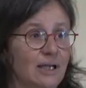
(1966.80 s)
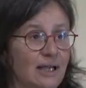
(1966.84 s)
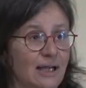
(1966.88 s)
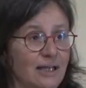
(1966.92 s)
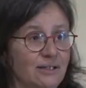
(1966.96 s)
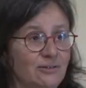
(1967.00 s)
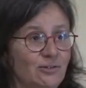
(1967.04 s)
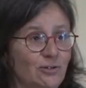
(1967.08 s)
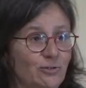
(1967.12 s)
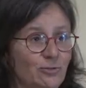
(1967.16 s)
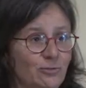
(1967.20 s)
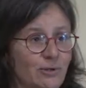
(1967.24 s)

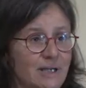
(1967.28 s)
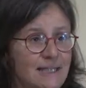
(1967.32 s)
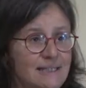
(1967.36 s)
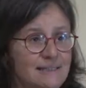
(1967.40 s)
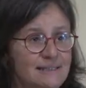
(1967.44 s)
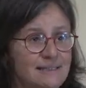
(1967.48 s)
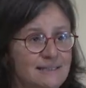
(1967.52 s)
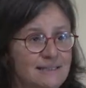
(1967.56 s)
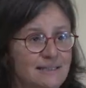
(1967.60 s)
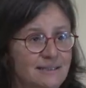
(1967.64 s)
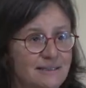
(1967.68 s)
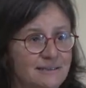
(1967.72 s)
And the
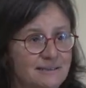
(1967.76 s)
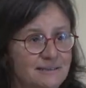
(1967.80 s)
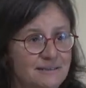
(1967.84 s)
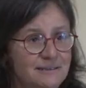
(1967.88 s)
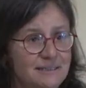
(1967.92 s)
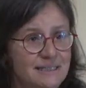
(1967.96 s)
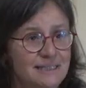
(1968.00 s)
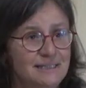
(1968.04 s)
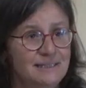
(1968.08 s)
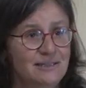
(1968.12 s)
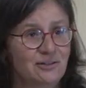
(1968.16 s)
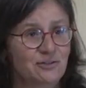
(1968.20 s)
rest,
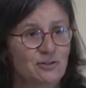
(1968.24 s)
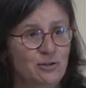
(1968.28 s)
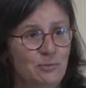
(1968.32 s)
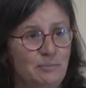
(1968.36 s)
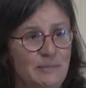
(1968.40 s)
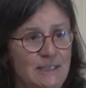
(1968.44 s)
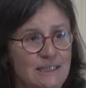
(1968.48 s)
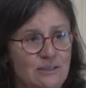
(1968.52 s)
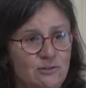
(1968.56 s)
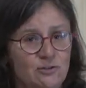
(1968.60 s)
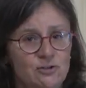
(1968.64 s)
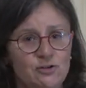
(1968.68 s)
these are the
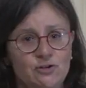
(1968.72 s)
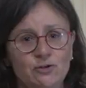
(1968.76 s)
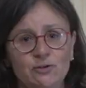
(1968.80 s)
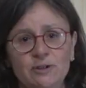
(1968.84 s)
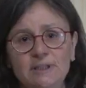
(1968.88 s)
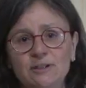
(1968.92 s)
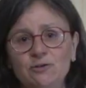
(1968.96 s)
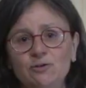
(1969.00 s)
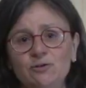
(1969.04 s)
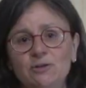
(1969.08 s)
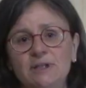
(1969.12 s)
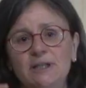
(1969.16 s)
metals. So
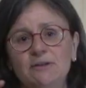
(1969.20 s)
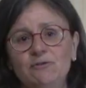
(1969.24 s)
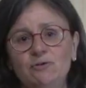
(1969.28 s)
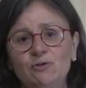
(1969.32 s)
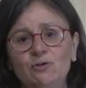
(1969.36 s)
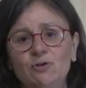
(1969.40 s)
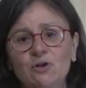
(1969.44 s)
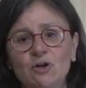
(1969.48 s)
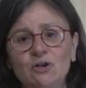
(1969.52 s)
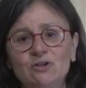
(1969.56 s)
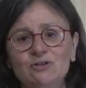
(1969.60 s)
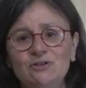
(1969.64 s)
you, if
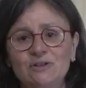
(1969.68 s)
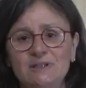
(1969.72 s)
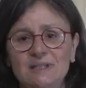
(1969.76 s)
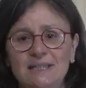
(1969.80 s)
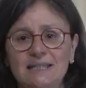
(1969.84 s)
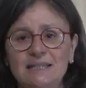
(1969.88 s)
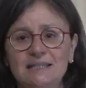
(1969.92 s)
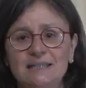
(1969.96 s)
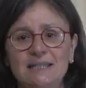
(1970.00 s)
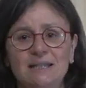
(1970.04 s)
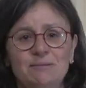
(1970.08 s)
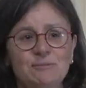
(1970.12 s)
you count
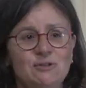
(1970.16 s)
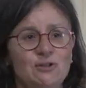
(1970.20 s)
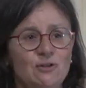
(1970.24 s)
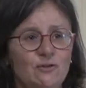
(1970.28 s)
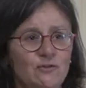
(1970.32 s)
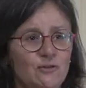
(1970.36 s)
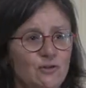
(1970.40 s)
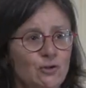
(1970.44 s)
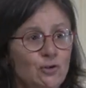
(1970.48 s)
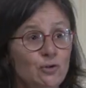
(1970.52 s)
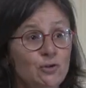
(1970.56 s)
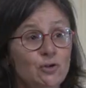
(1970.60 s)
in terms
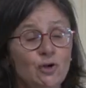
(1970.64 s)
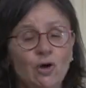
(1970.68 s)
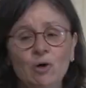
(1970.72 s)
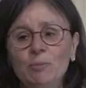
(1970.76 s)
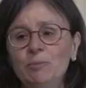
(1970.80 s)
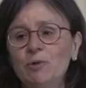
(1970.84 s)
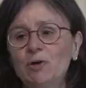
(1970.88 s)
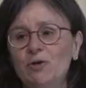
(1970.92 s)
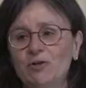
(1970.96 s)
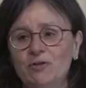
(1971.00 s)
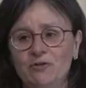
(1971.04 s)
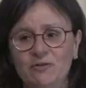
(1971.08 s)
of the
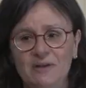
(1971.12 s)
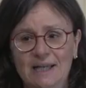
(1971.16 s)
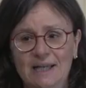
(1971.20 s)
number of